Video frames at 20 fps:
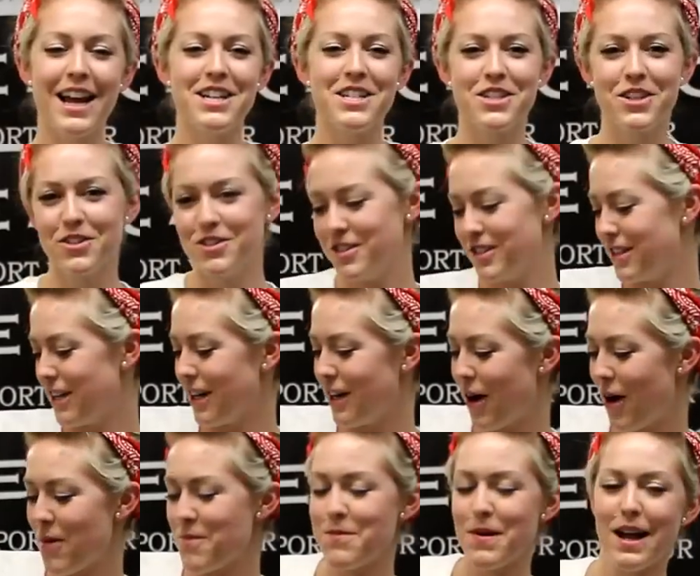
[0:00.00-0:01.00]
I showed you the
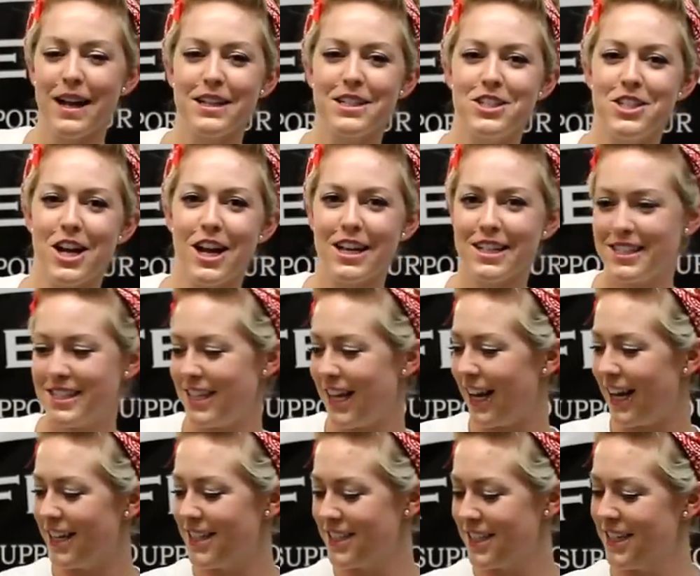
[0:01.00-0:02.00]
compact jack
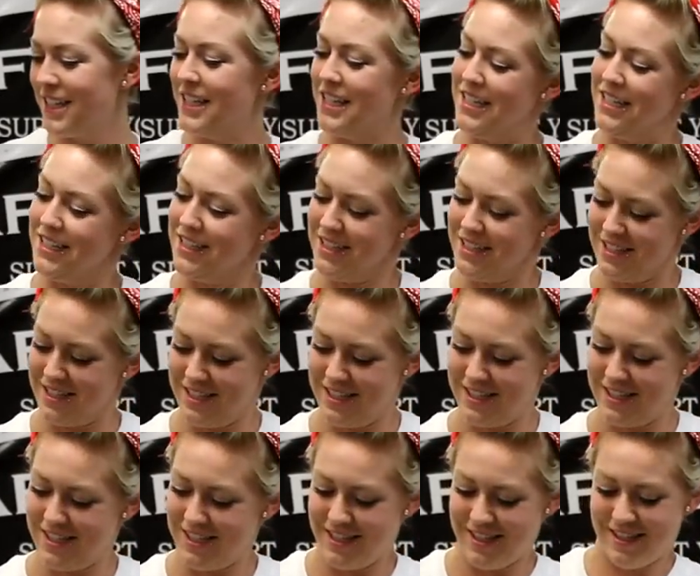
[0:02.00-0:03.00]
stand,
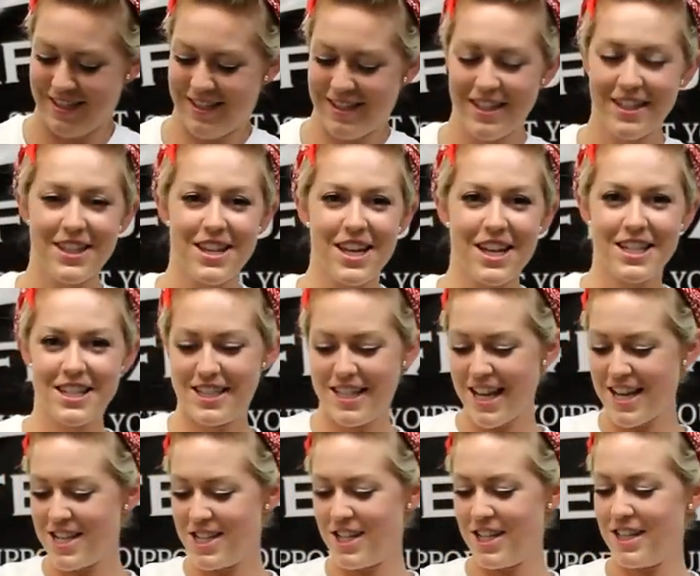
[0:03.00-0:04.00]
the
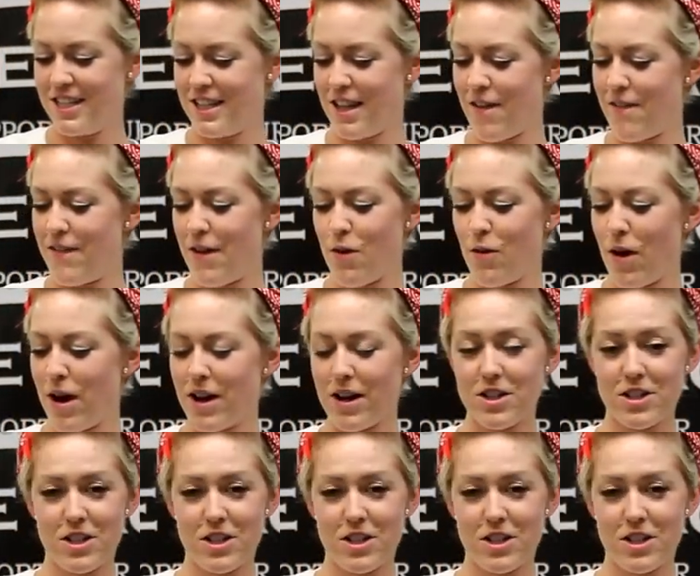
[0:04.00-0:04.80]
extensions that fit right